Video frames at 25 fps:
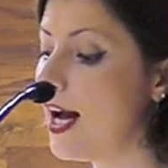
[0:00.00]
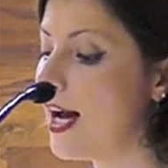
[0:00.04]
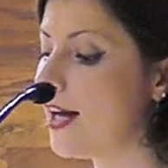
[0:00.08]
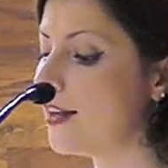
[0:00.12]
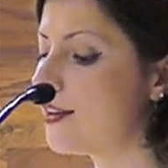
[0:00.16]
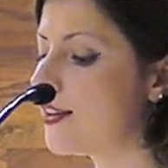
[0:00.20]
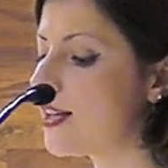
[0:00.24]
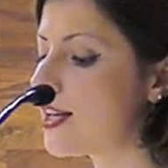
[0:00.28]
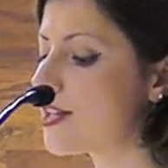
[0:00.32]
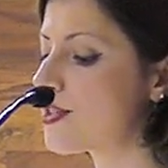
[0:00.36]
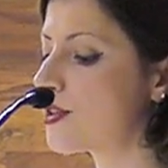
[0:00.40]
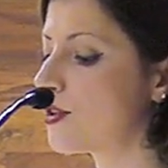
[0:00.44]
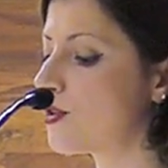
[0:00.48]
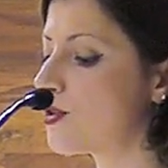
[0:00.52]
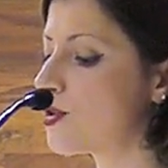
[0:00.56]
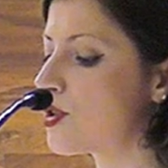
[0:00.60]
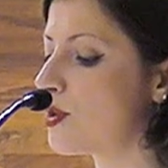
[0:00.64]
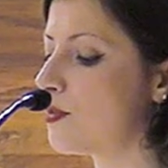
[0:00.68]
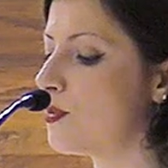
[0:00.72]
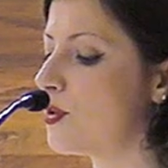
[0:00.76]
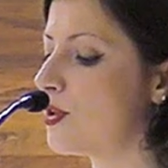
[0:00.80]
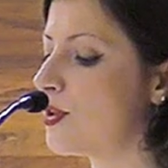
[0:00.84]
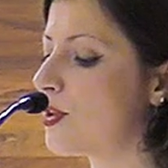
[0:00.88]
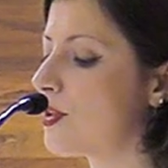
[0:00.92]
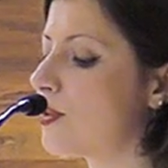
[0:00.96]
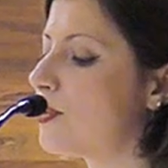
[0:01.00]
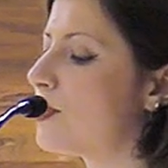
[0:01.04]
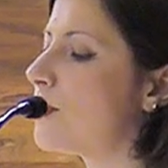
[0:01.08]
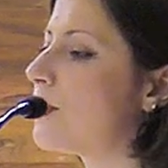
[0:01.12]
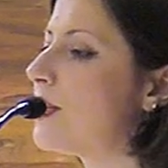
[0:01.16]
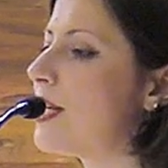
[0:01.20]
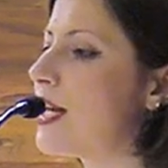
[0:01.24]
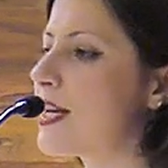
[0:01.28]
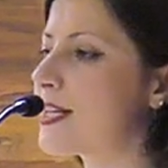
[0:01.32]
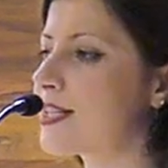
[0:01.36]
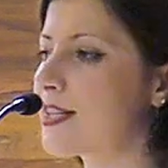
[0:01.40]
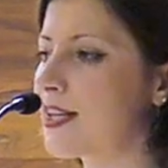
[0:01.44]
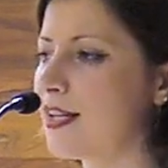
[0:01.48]
and thus contributed to
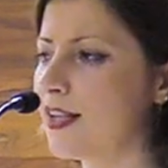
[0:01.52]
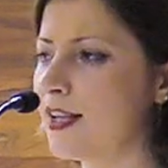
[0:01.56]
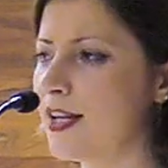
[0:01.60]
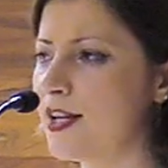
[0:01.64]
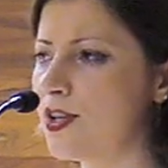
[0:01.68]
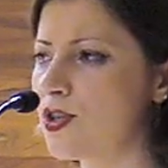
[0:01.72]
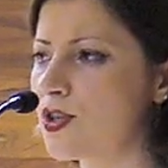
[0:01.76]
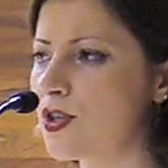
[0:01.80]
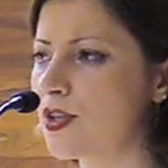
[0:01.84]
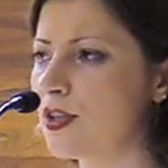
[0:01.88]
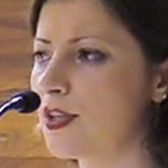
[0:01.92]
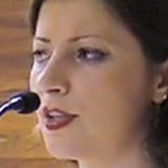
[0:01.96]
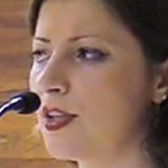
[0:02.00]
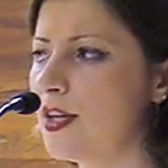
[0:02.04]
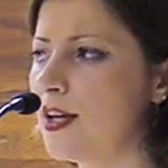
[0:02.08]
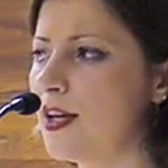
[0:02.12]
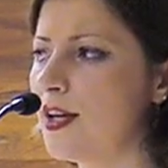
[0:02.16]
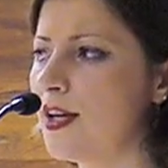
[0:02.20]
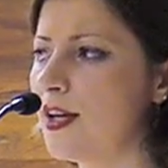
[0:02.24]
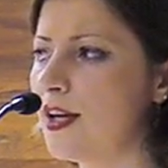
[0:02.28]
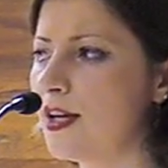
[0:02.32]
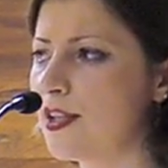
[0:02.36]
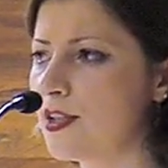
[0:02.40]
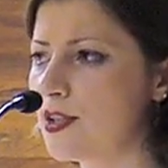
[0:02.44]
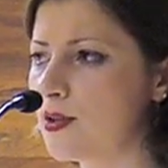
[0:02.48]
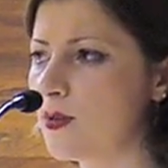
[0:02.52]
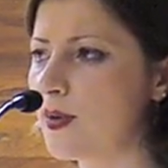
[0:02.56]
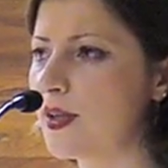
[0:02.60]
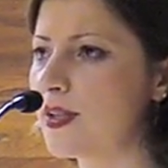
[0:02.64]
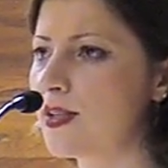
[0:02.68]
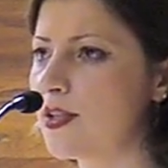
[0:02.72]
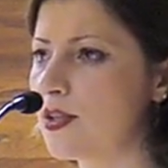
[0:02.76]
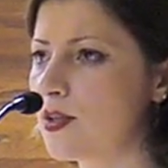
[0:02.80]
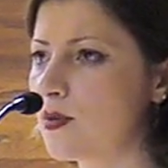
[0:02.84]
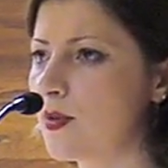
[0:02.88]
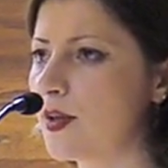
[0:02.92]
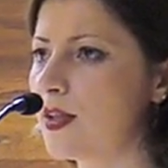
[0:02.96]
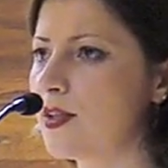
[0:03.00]
the escalation in
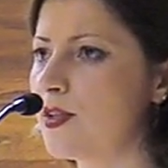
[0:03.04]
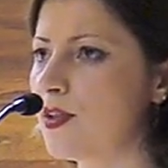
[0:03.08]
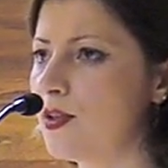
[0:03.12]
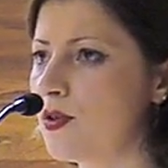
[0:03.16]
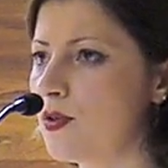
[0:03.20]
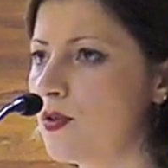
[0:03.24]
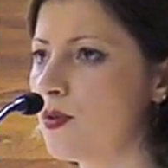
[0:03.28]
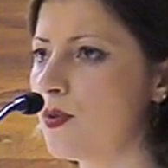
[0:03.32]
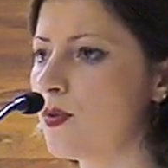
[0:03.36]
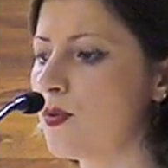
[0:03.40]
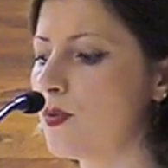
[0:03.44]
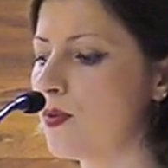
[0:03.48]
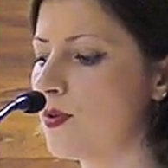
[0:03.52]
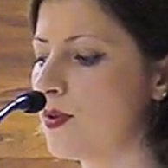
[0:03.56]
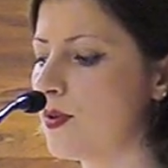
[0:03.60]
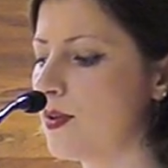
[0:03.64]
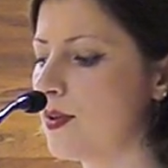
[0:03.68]
2022.